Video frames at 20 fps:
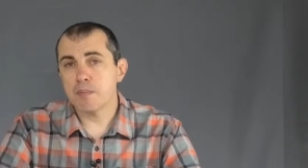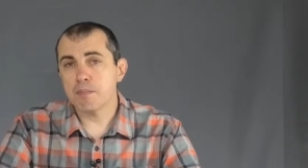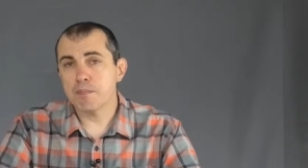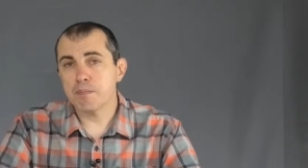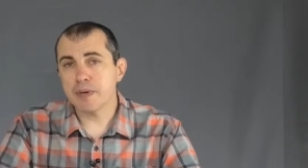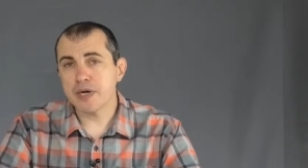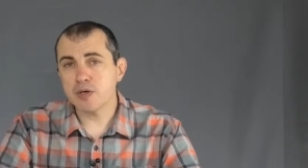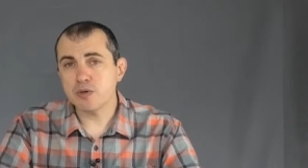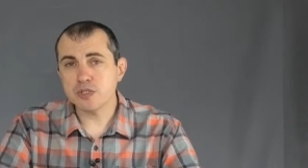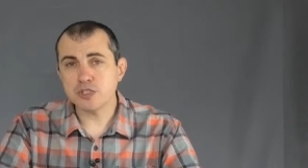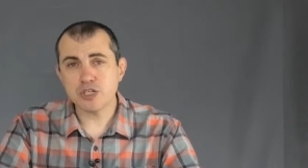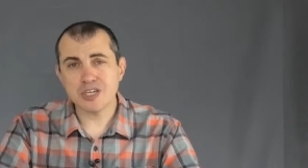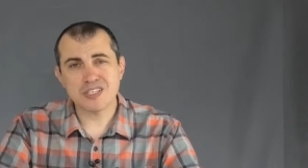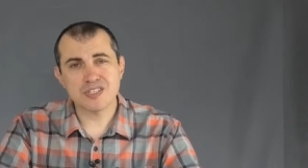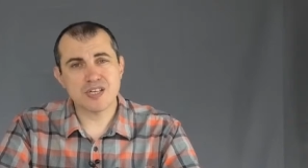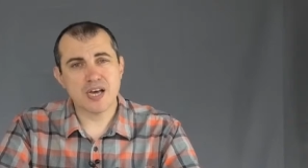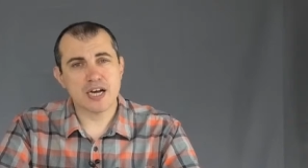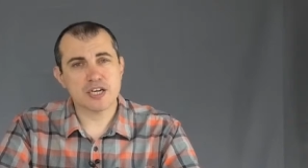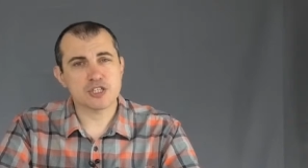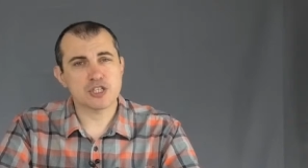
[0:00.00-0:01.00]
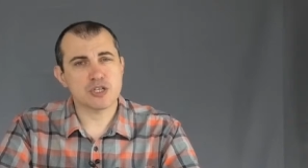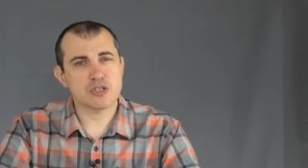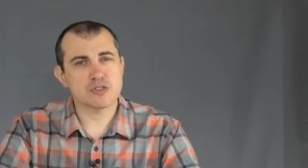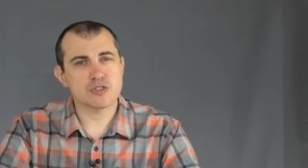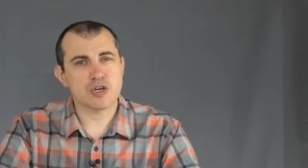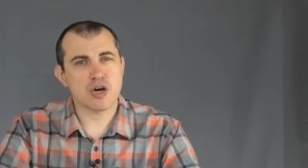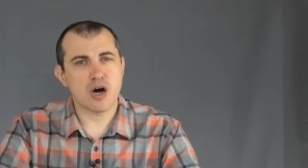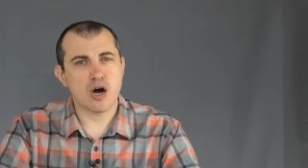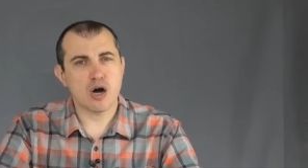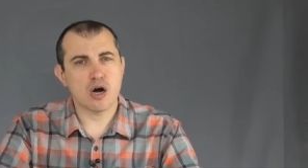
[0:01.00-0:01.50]
Bitcoin transactions
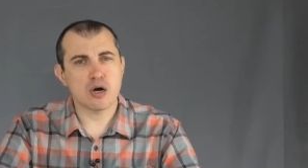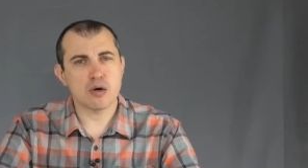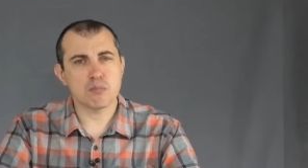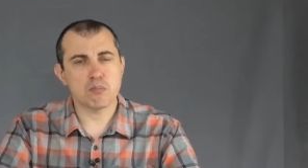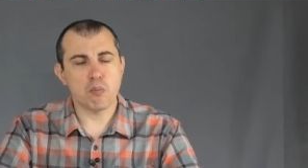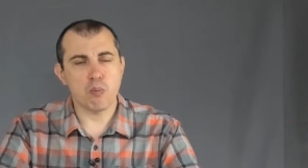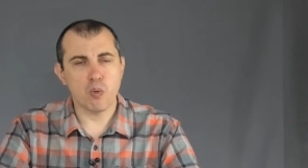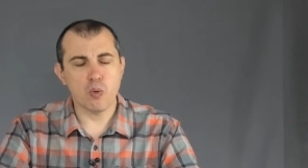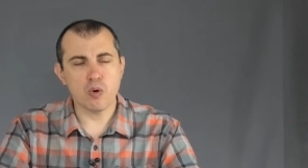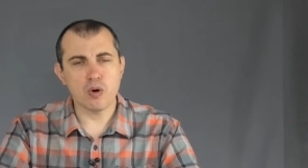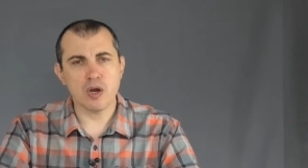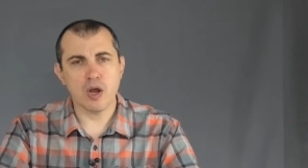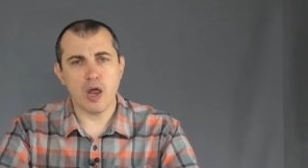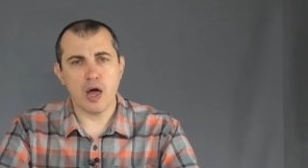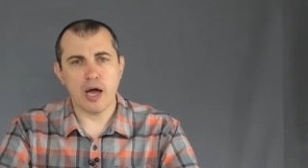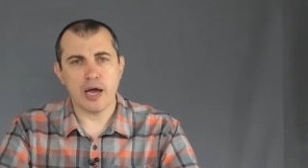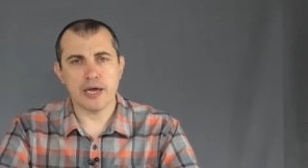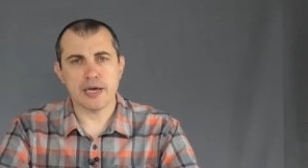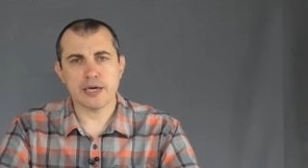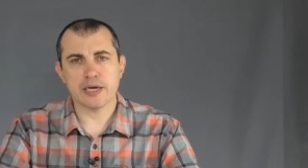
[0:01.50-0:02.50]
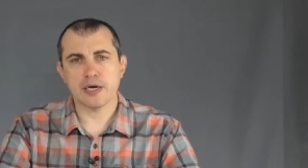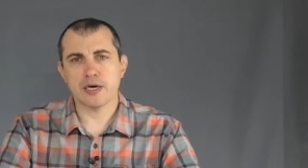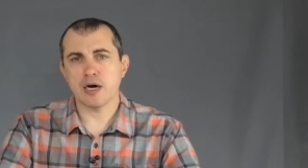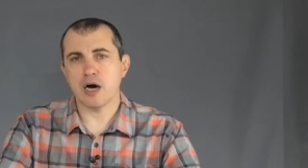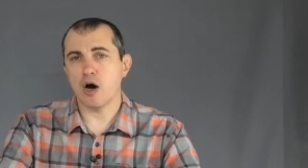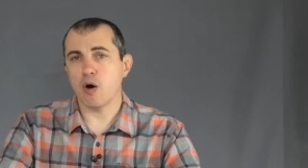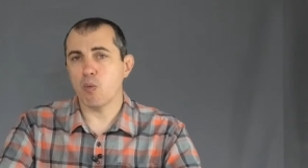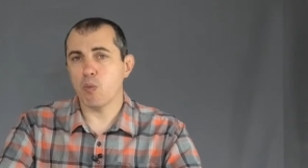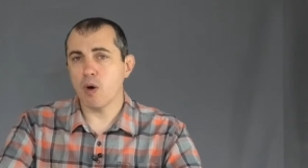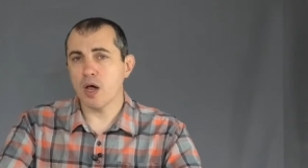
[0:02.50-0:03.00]
are more like
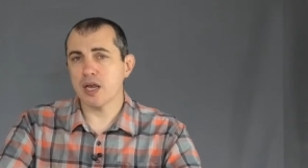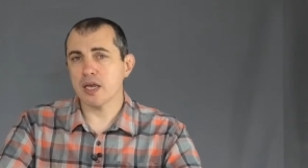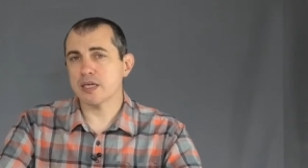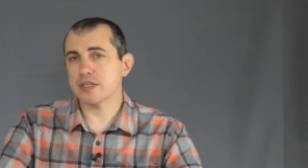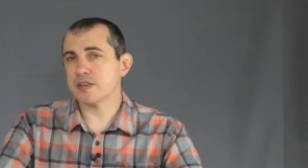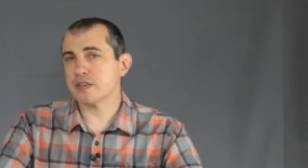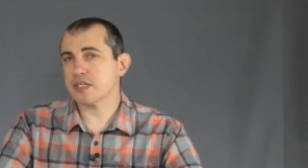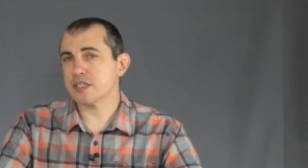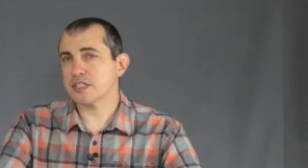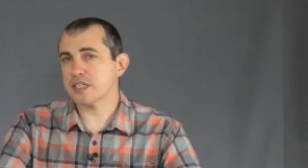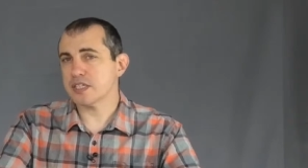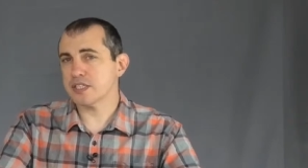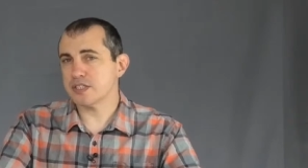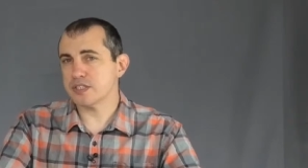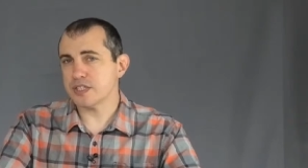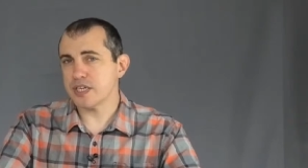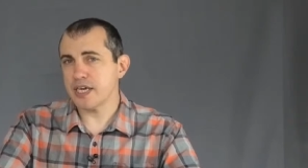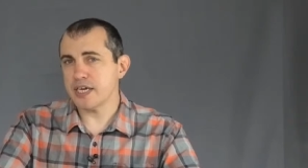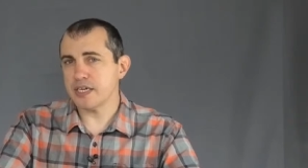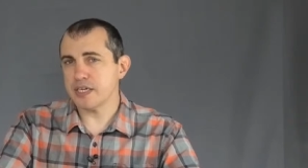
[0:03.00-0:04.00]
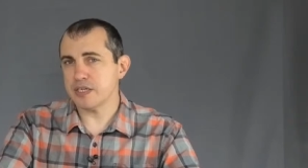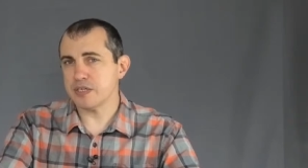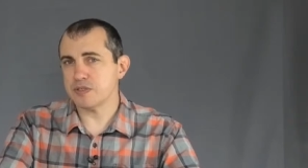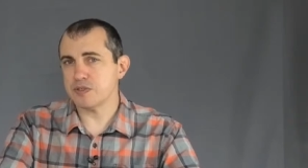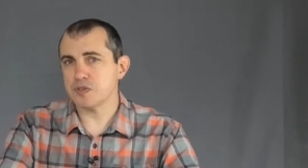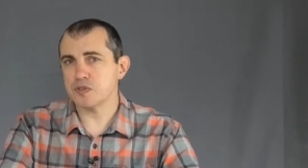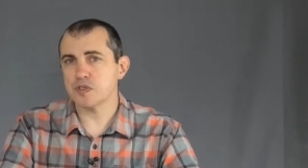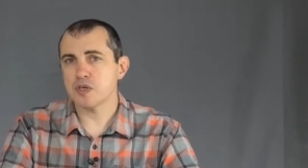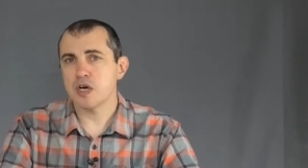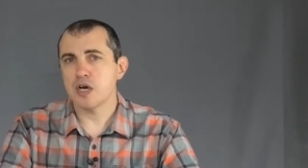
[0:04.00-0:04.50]
a wallet that
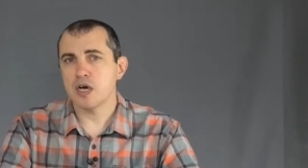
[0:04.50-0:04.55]
contains